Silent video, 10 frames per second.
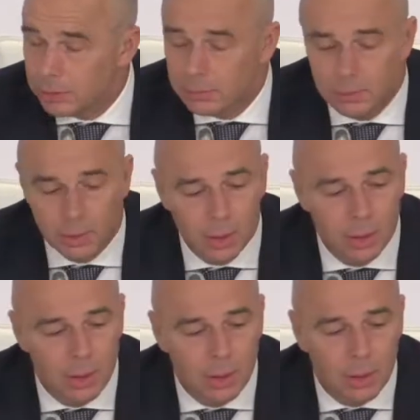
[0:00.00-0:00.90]
power
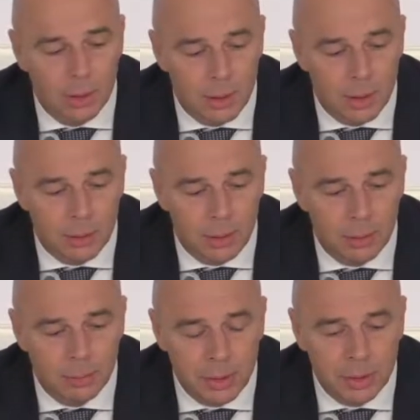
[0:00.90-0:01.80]
stations in
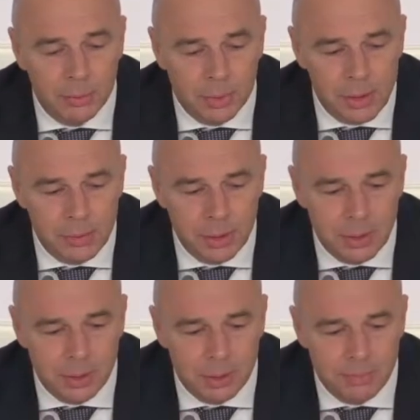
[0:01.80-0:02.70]
Karelia,
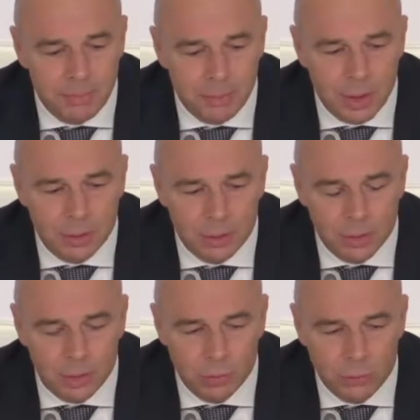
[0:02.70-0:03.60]

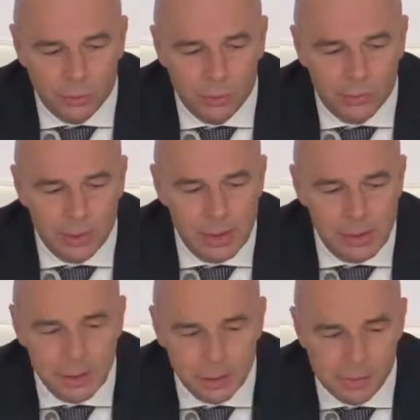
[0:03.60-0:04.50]
the
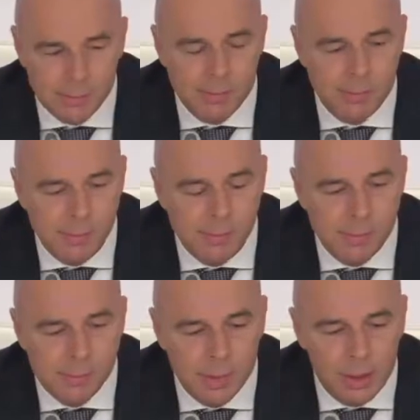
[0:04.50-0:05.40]
program of
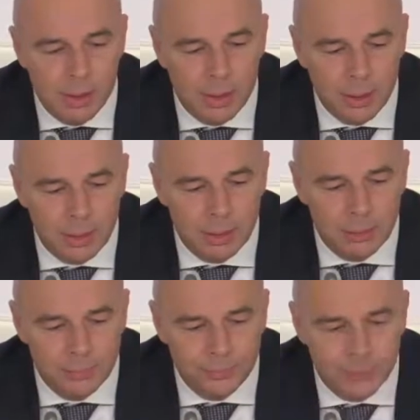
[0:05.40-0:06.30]
small
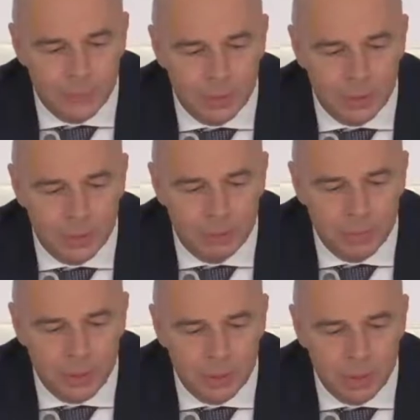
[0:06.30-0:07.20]
cities
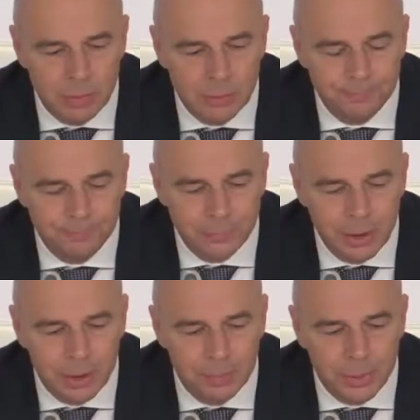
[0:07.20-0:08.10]
development. It's
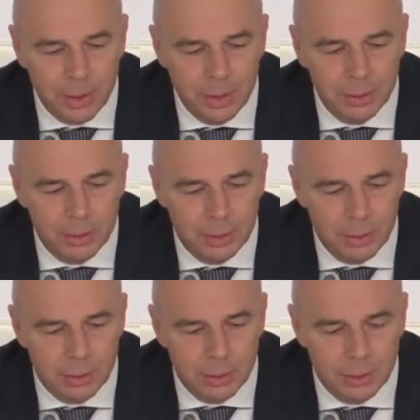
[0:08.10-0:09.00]
a program
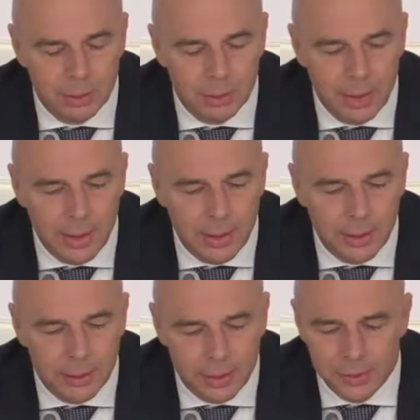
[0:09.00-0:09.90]
and a
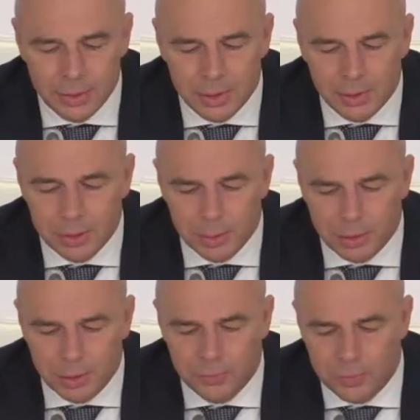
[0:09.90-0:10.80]
project
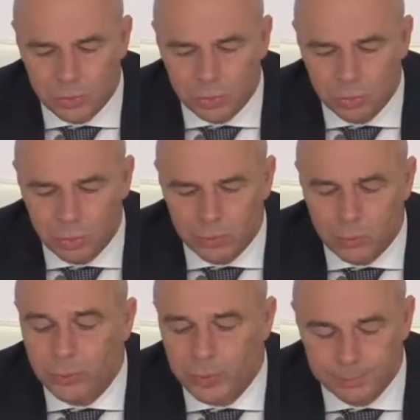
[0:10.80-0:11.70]

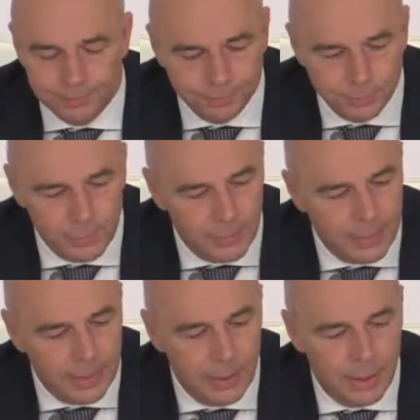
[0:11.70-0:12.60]
of the
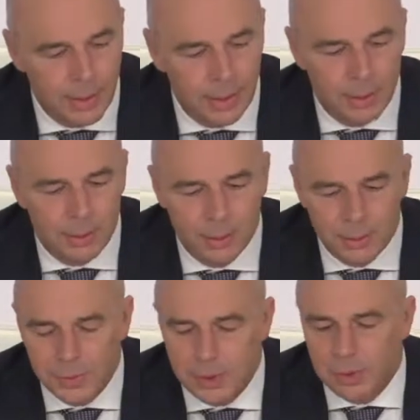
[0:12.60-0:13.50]
development of
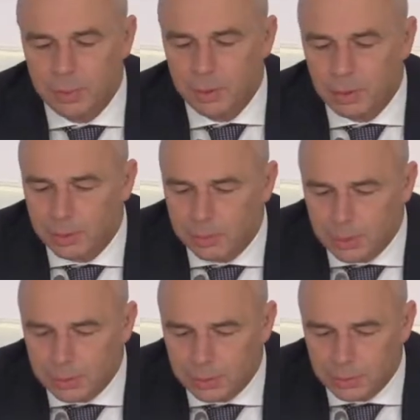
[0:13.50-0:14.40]
transport
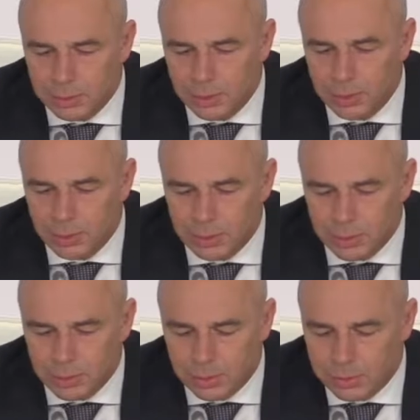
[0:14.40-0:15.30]
infrastructure in
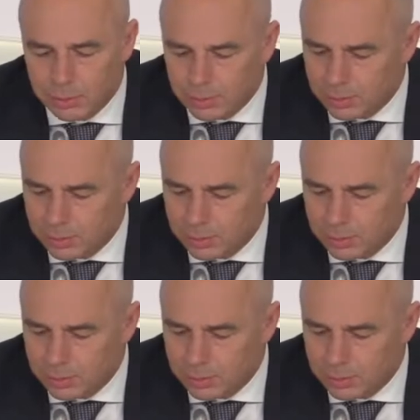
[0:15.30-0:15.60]
Ufa.